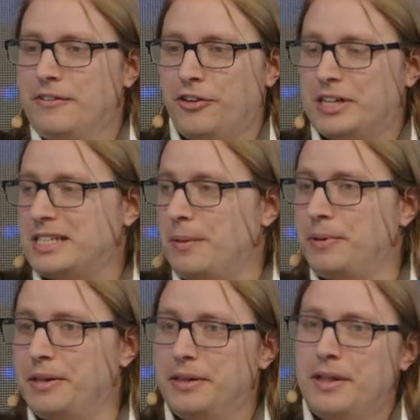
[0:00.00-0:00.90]
For
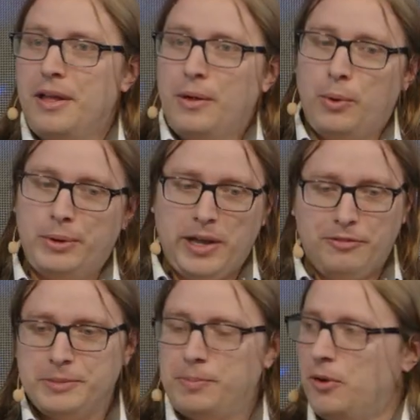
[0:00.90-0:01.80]
example, when we
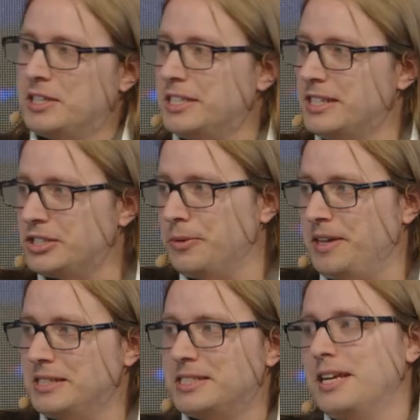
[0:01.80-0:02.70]
have deployed an instrument